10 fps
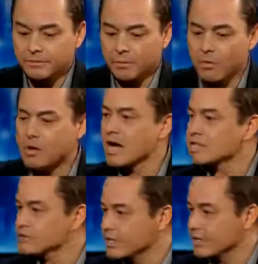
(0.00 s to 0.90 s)
the whole
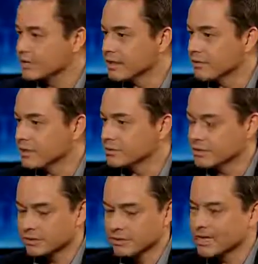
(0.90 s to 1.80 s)
country
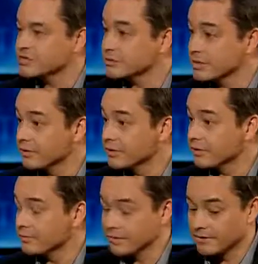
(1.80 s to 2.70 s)
about the history
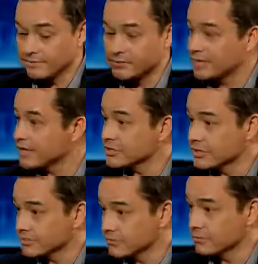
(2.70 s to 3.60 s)
of First
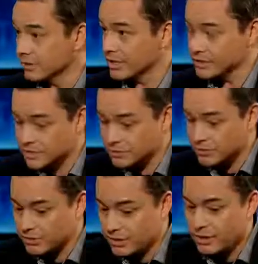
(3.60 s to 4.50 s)
Nations relations with